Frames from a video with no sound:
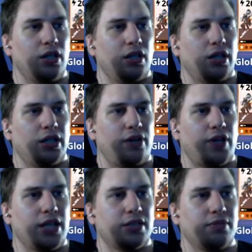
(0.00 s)
And then I've
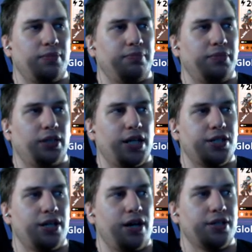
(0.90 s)
got some
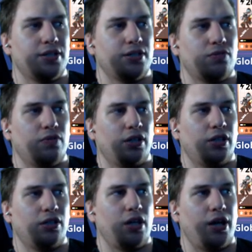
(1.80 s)
legendaries that just
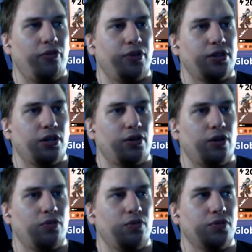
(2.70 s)
really, I don't think they're
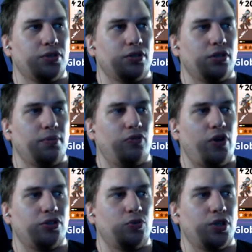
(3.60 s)
great rolls. I mean,
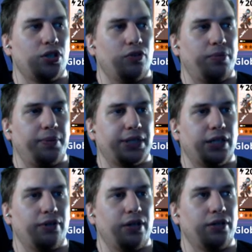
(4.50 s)
Founder's Quickshot will probably
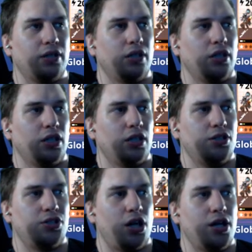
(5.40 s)
stay around.
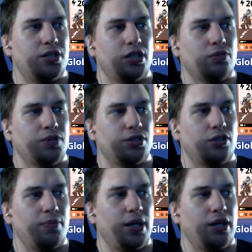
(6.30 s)
Judge, this one's
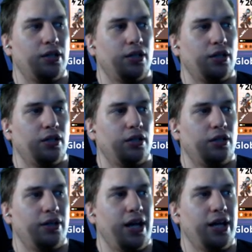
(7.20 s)
so bad.
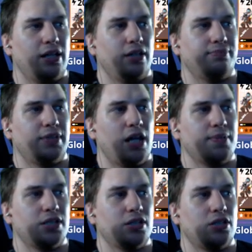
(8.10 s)

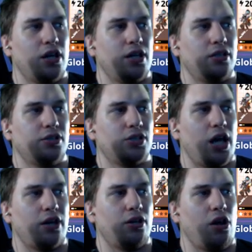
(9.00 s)
Damage to stun,
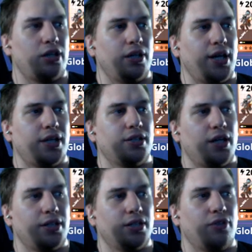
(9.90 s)
staggered knockdown.
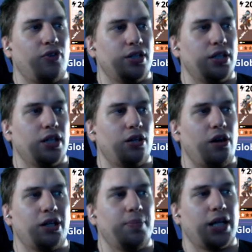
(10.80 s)
Actually, if I did get
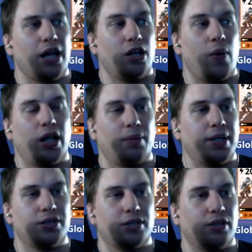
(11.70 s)
knocked in. But again, no
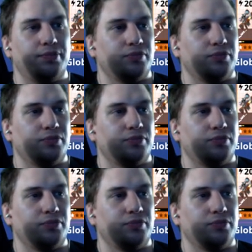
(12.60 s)
element, so.